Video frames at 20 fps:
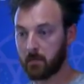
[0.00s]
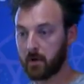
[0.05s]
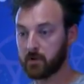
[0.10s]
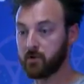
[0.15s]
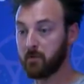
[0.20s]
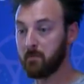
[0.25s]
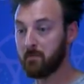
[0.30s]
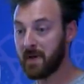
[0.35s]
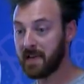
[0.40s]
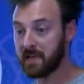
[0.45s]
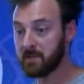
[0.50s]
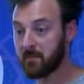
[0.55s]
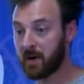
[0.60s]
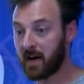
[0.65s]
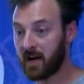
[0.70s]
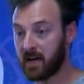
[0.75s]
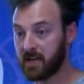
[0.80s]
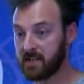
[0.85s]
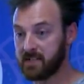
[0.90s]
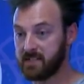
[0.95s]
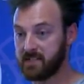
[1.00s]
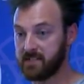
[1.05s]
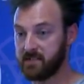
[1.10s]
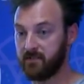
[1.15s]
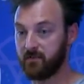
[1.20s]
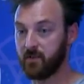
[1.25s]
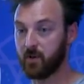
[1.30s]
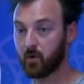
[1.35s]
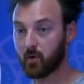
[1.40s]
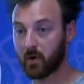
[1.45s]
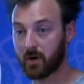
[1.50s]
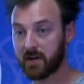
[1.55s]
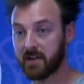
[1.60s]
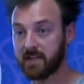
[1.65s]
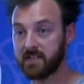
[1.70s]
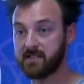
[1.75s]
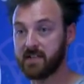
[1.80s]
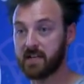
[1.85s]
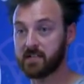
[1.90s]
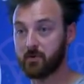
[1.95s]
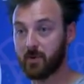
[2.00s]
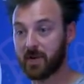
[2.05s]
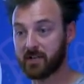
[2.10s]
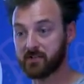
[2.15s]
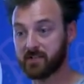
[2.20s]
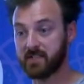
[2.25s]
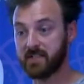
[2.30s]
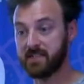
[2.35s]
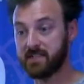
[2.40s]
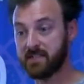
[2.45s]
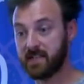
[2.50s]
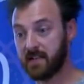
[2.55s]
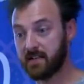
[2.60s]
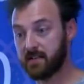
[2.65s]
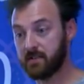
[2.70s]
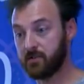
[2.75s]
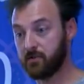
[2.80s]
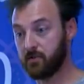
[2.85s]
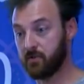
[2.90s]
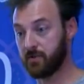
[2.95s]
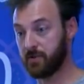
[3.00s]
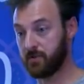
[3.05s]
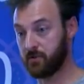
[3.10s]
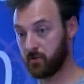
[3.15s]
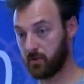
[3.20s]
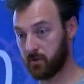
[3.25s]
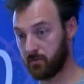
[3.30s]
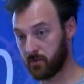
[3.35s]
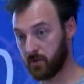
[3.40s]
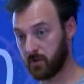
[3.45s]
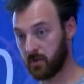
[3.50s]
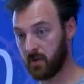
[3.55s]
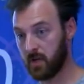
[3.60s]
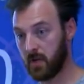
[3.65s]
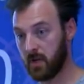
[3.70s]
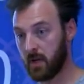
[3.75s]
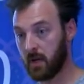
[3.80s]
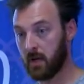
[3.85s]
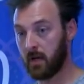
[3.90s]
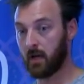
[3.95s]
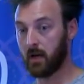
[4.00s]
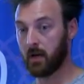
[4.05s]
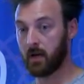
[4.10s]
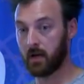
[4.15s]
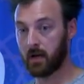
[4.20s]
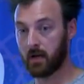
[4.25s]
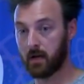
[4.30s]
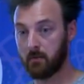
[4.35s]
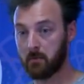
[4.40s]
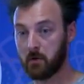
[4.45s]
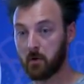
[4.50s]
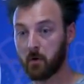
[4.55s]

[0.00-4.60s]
minimize the queries that you actually send to the server. You